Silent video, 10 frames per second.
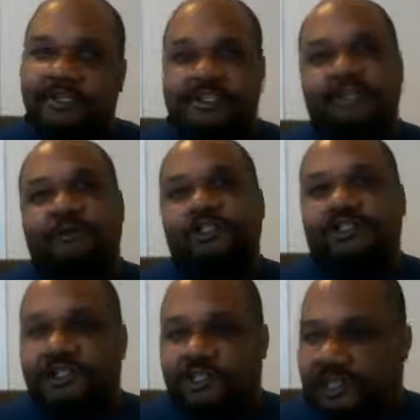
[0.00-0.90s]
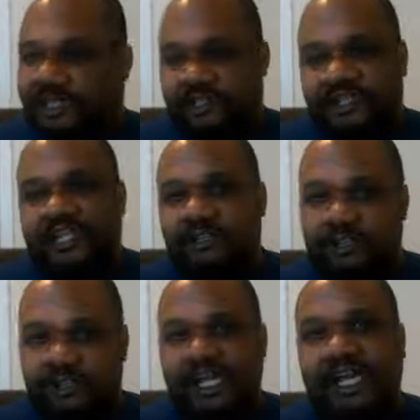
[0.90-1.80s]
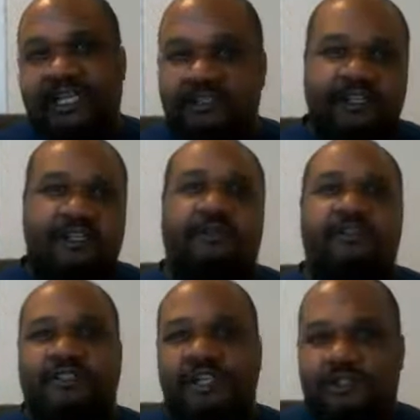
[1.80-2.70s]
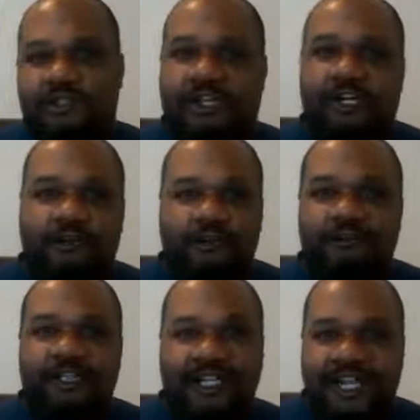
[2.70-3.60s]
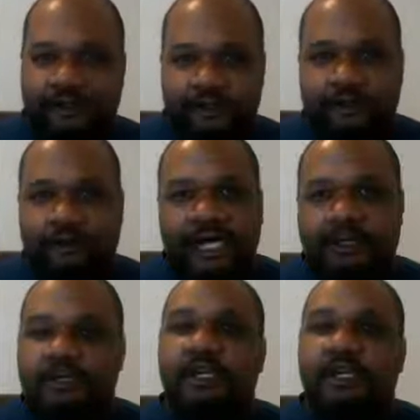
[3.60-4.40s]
The other one says you got to stand on your head. The other one says you got to lay down on the ground.